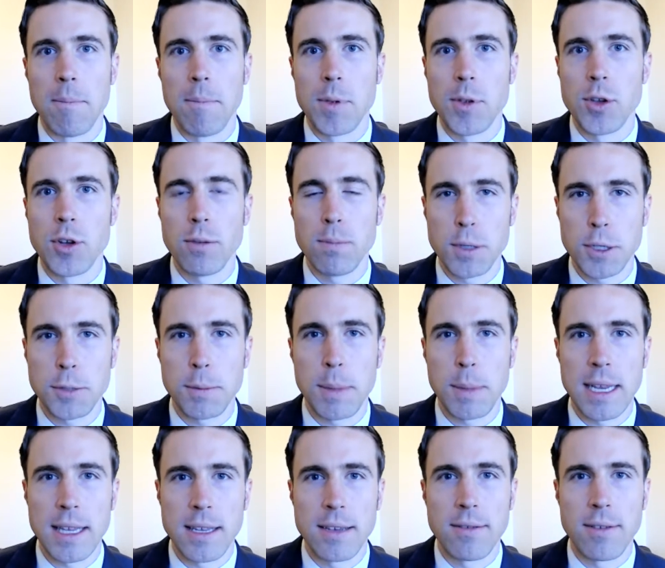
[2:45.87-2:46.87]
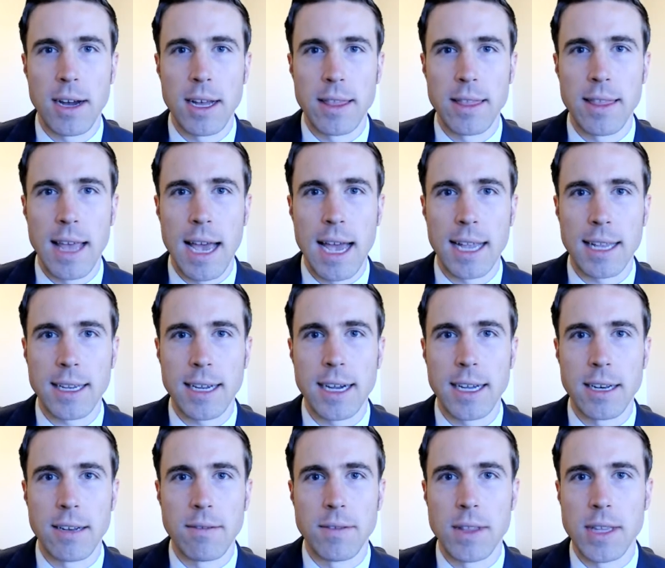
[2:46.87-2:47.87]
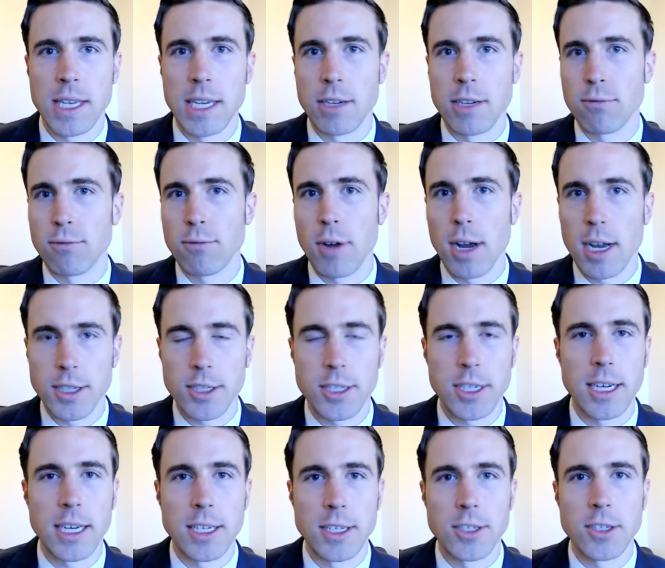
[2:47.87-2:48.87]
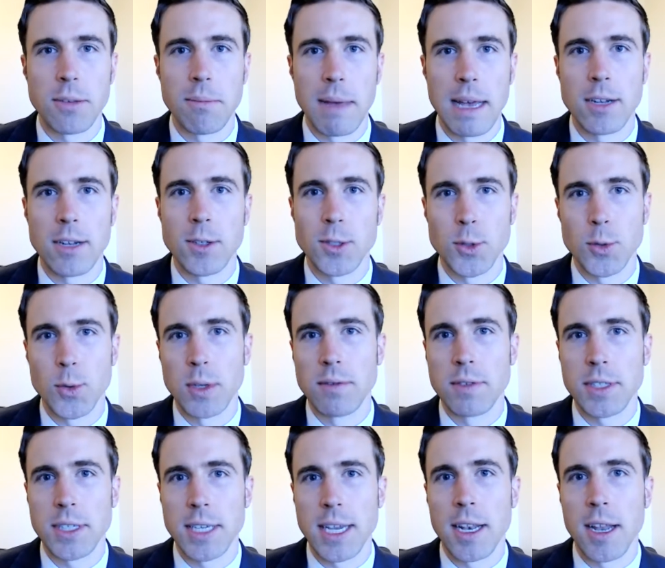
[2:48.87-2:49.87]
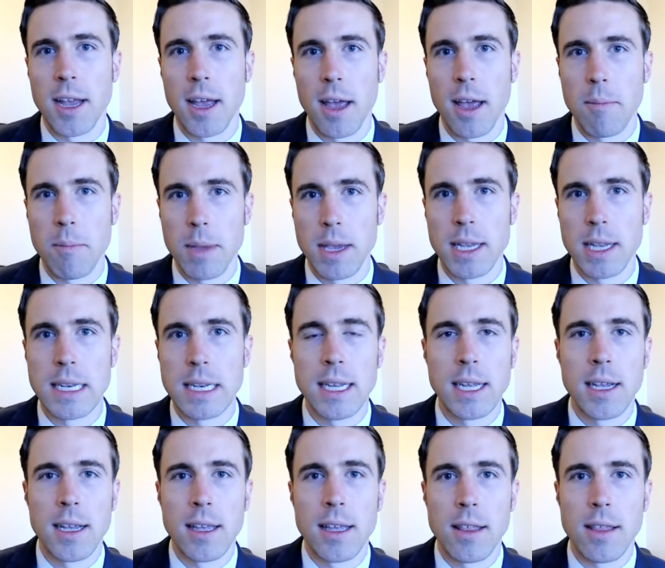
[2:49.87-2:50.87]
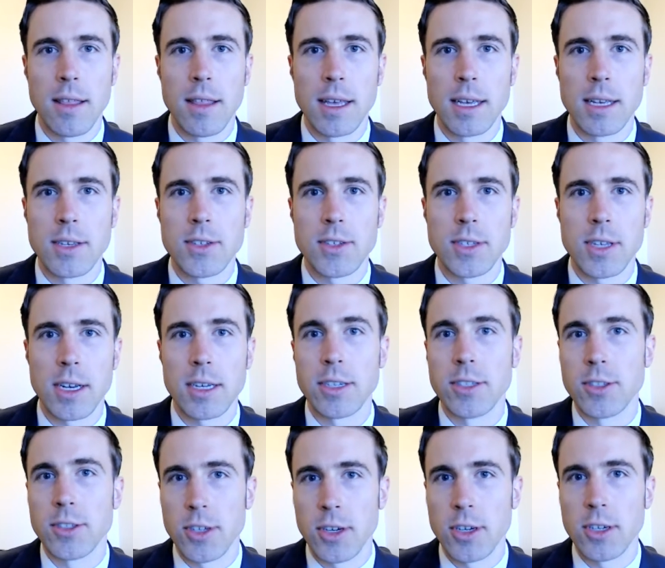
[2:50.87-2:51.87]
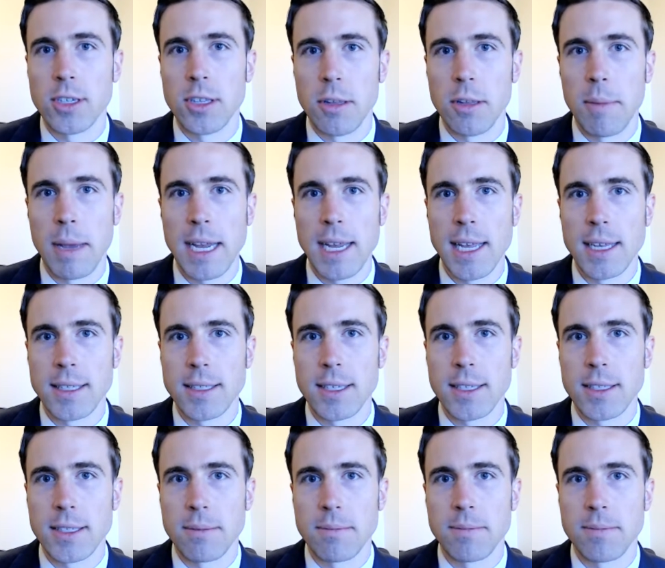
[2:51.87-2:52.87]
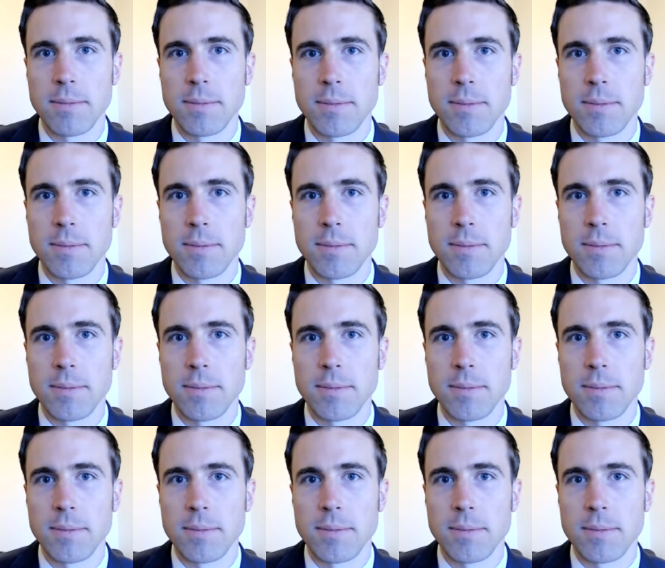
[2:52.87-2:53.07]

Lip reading: Your perspective on that, kind of the rush into metals we've seen amid this concern in the banking system?